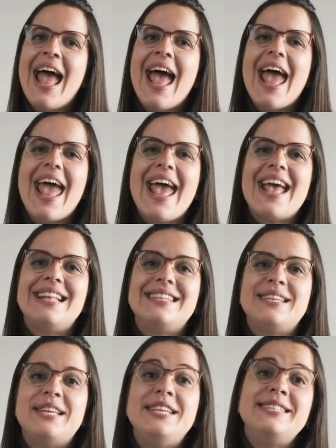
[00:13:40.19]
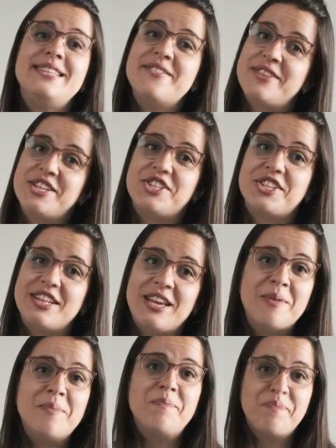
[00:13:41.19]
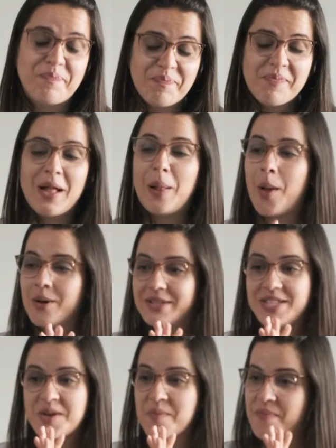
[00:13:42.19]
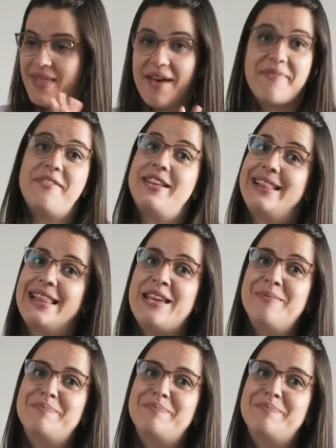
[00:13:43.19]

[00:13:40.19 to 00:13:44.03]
And easy eventually, long-term definitely.